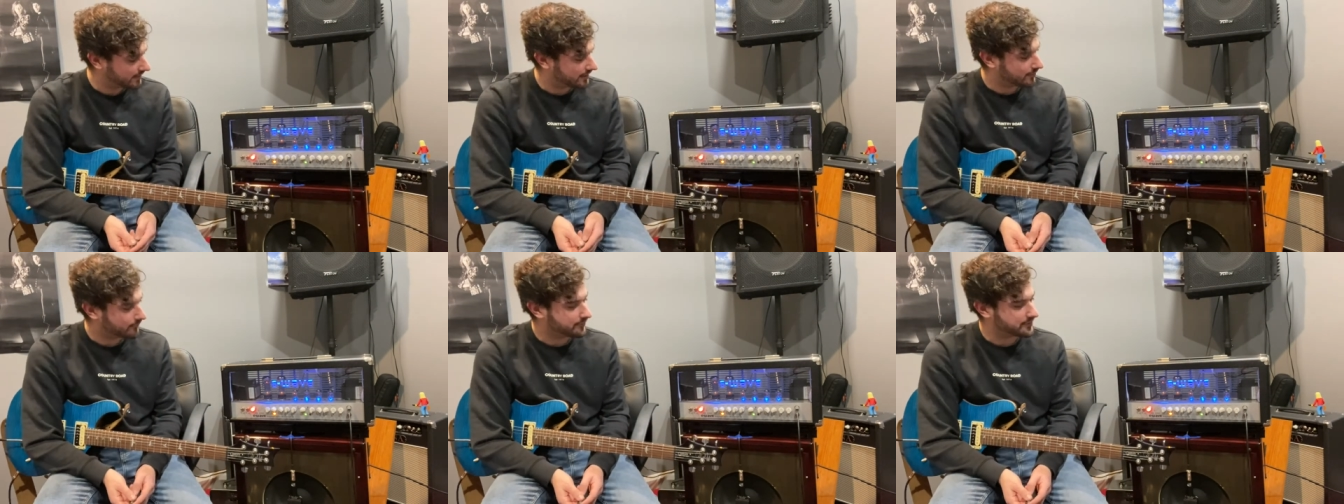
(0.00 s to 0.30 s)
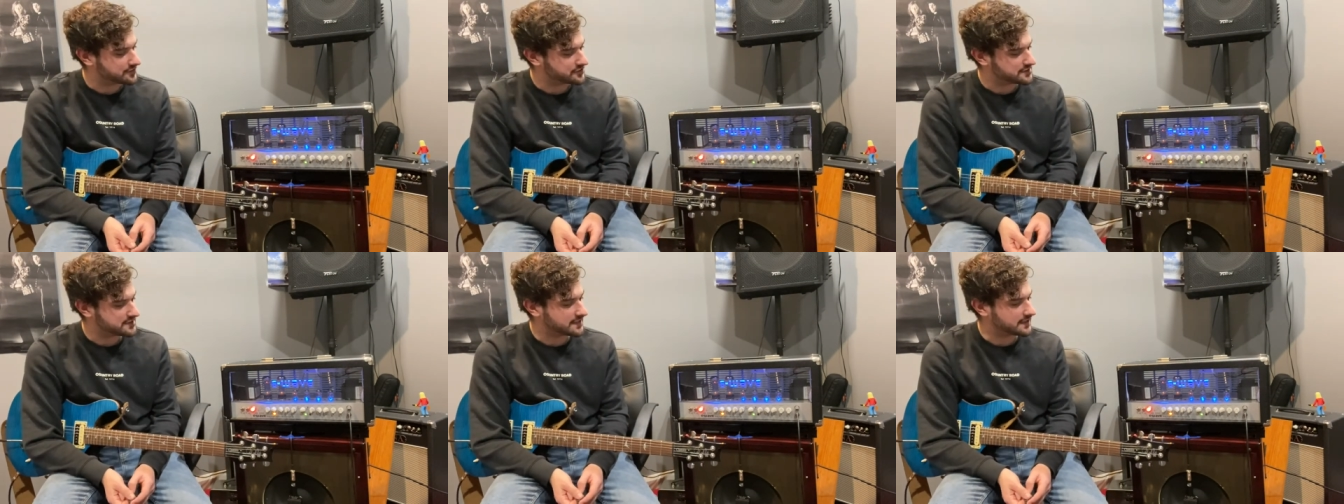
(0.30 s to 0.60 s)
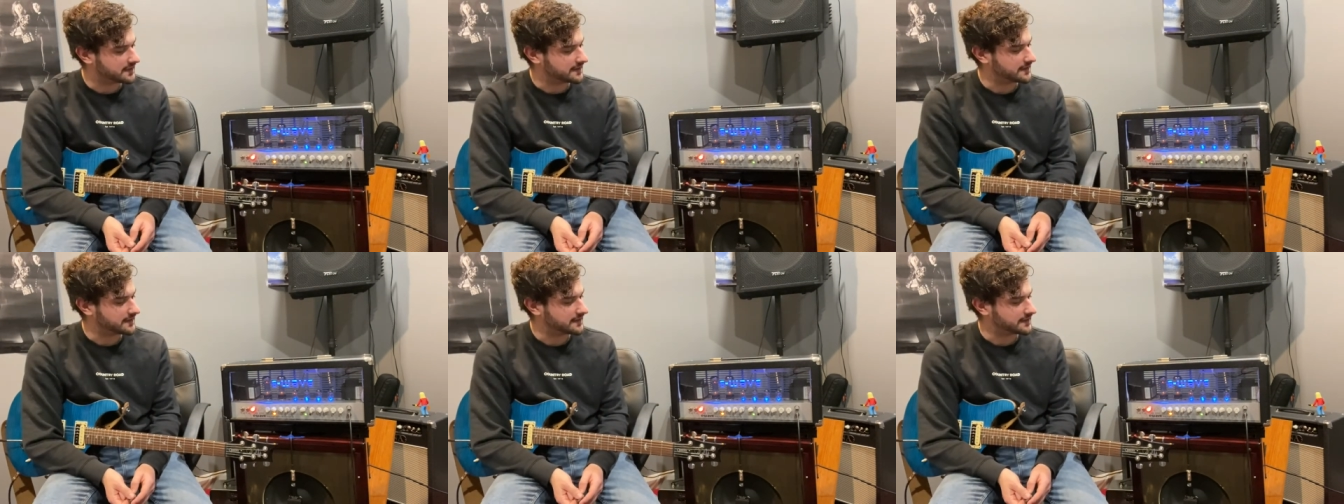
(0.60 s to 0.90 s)
which
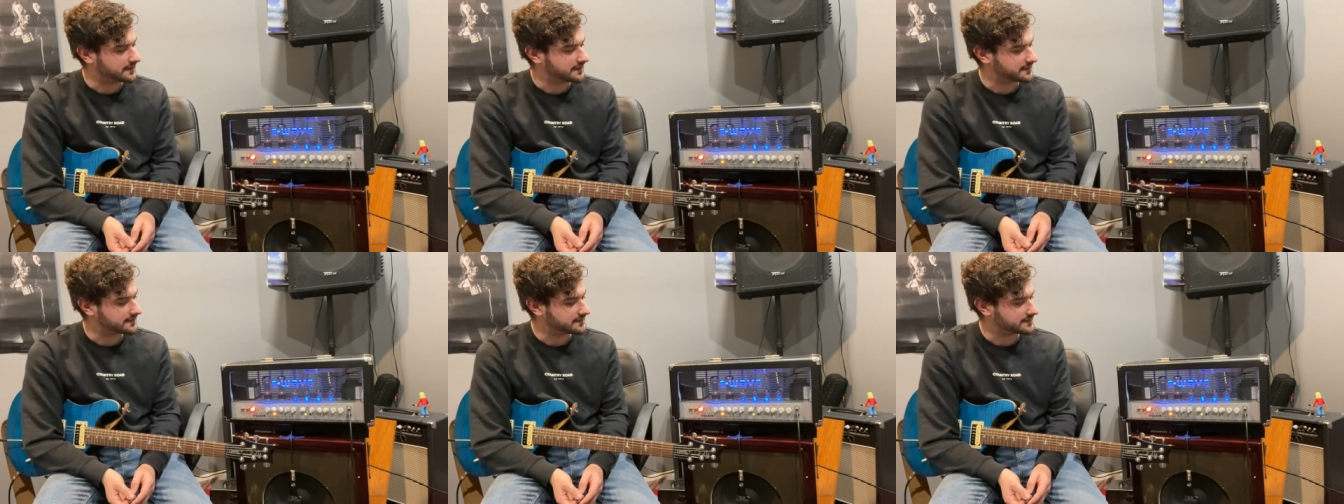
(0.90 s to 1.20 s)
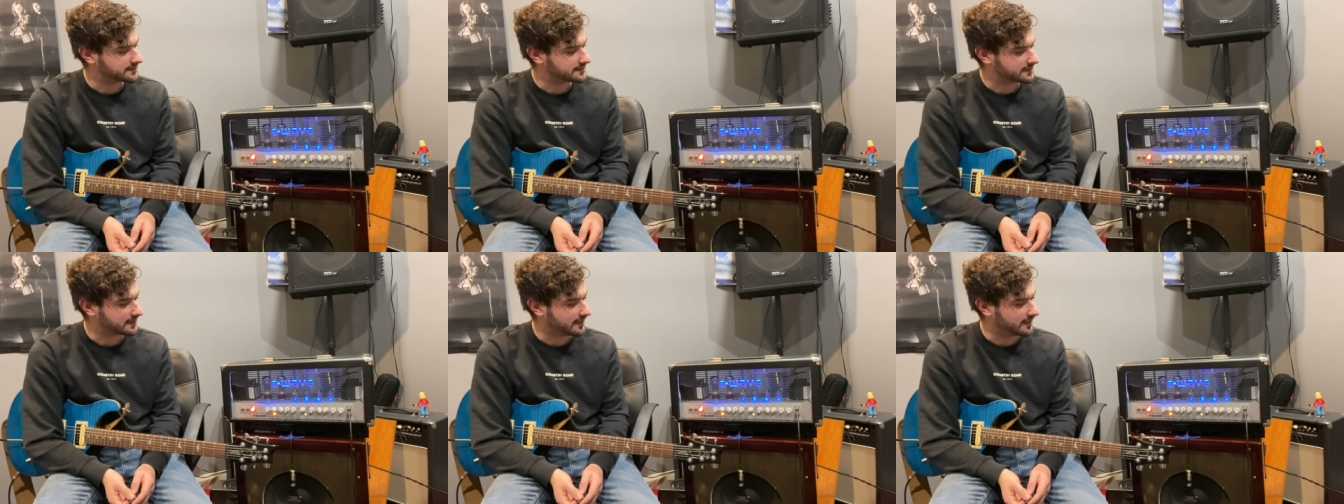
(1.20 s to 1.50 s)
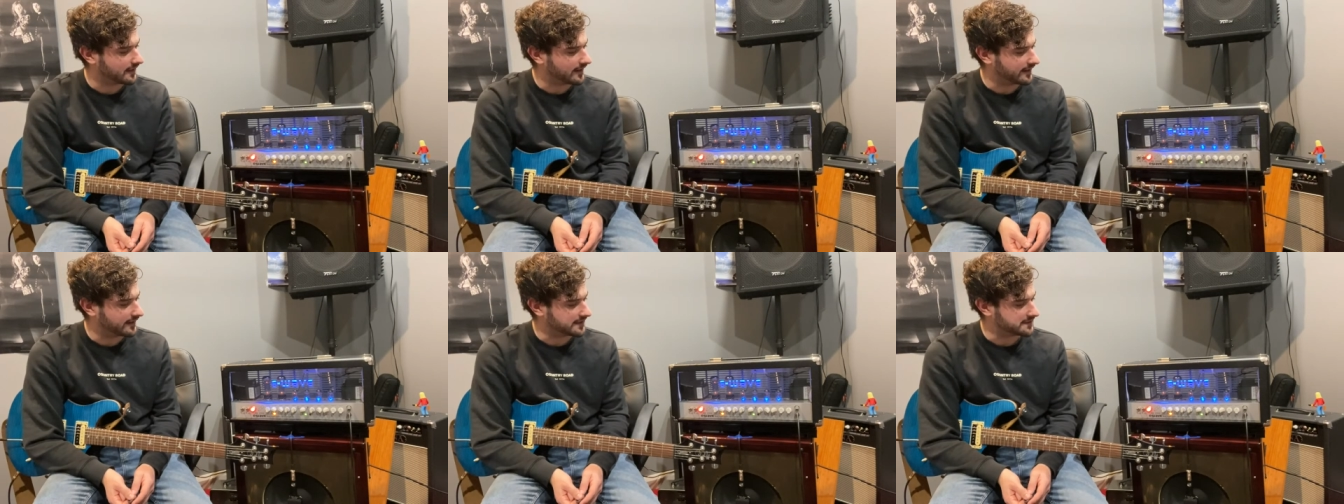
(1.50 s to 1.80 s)
is
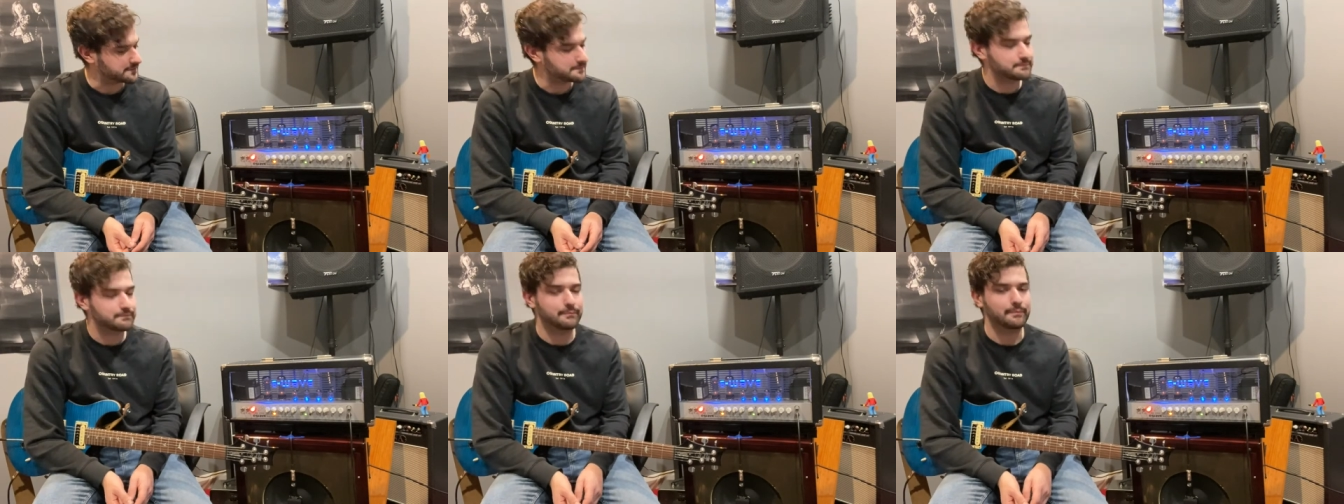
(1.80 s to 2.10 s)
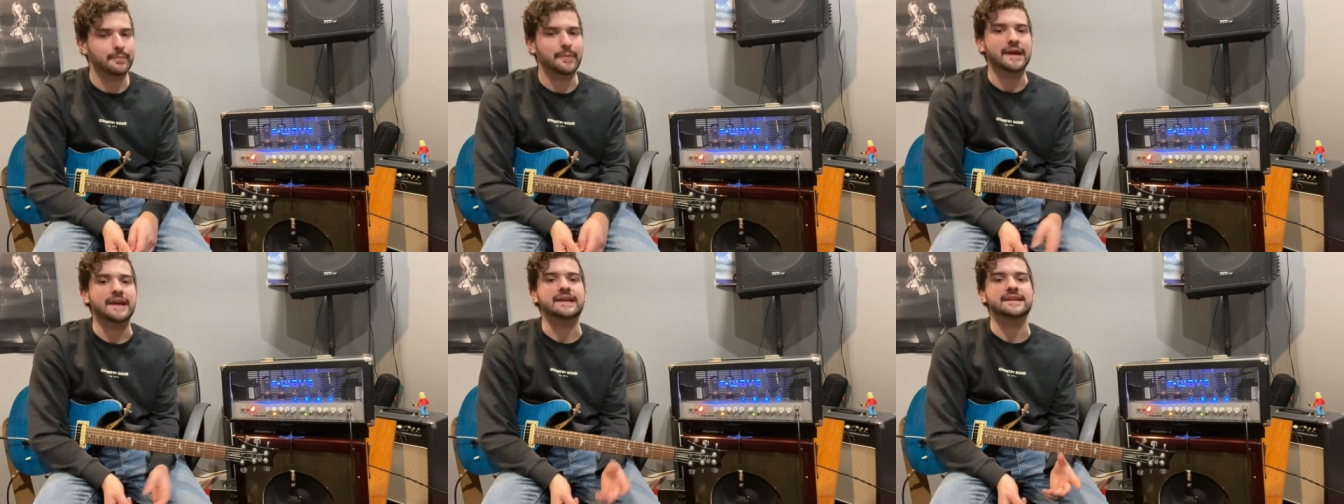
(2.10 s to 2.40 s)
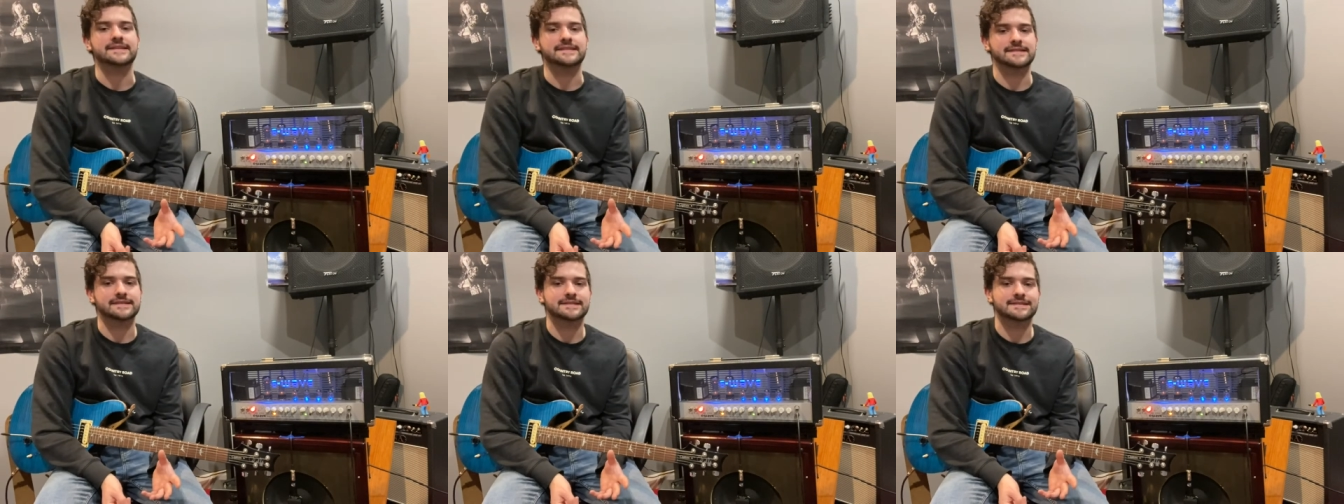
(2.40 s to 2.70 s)
a
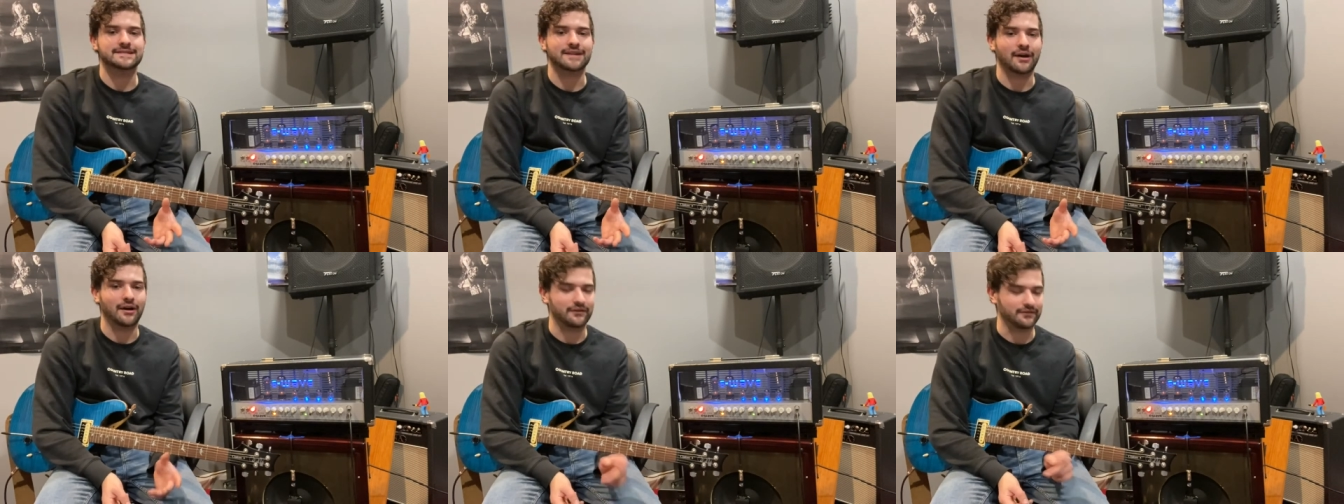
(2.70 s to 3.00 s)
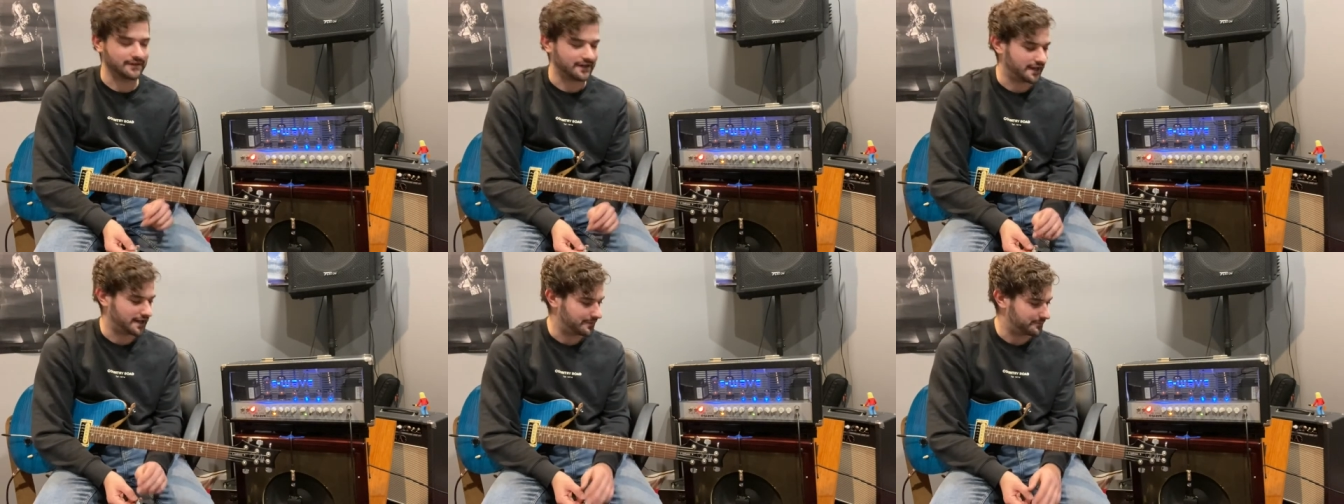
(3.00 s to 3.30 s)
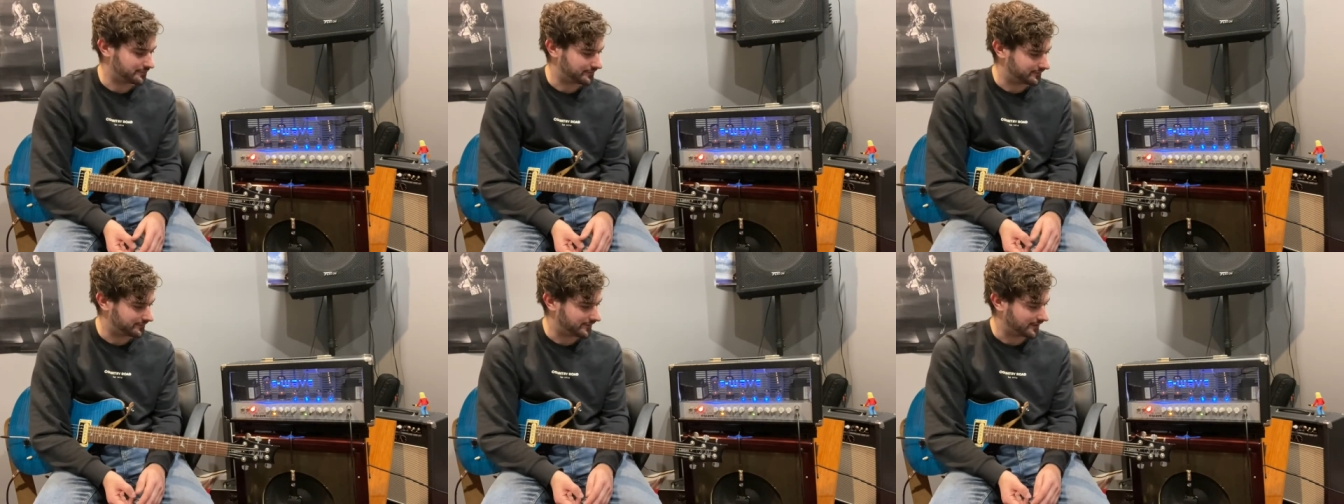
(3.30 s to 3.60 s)
beast of an
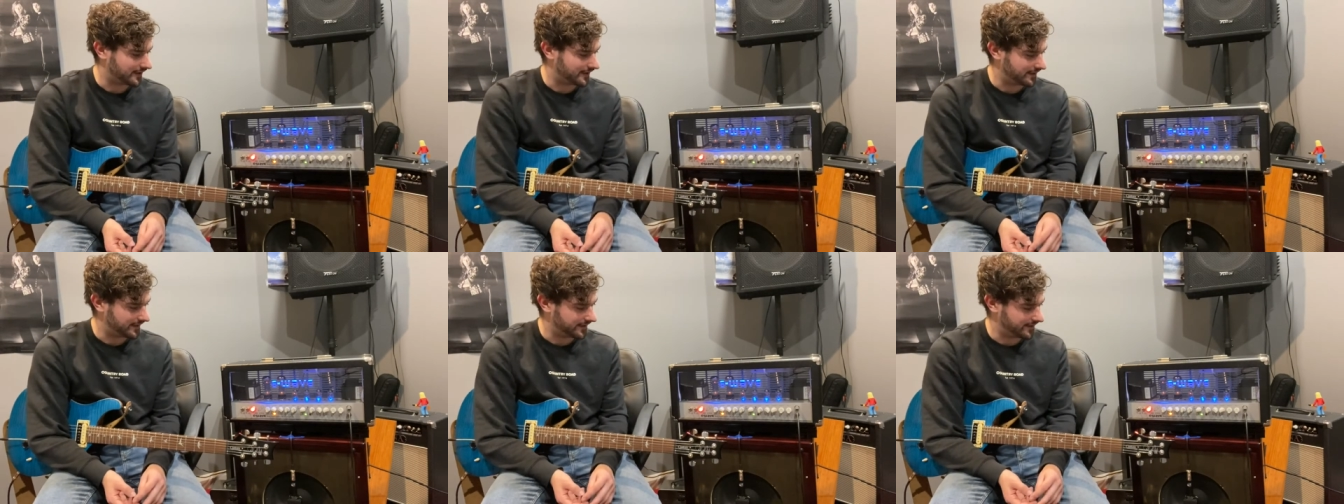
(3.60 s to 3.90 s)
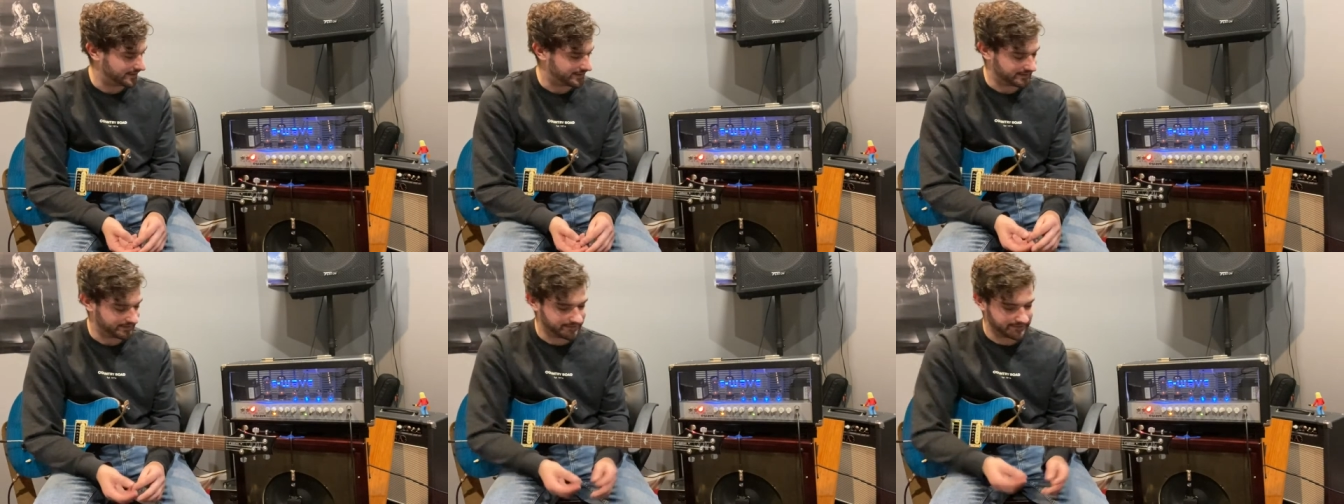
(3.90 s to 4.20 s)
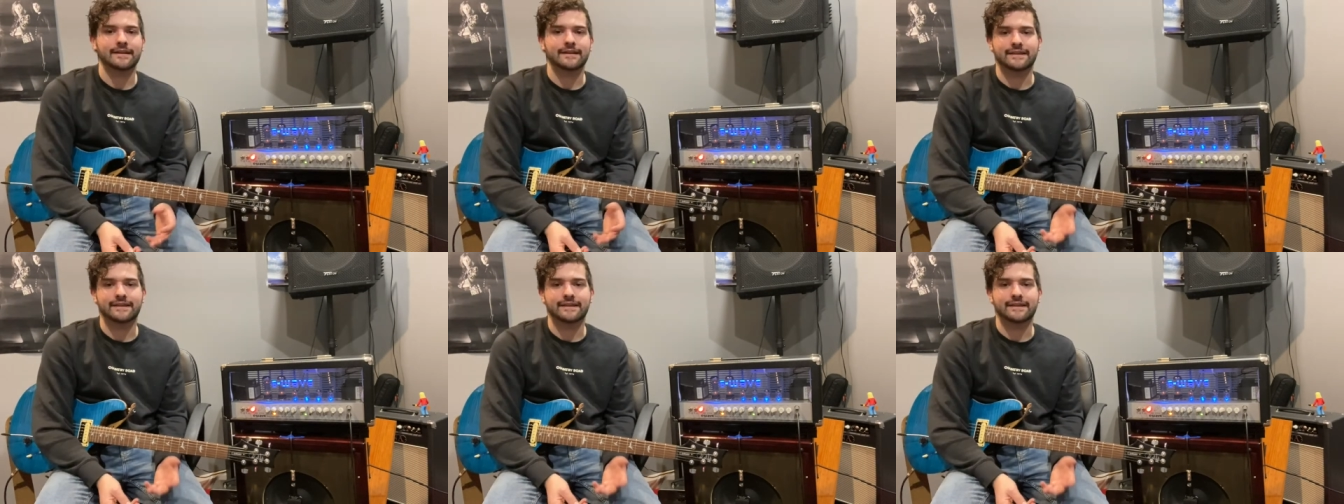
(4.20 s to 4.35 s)
amplifier head.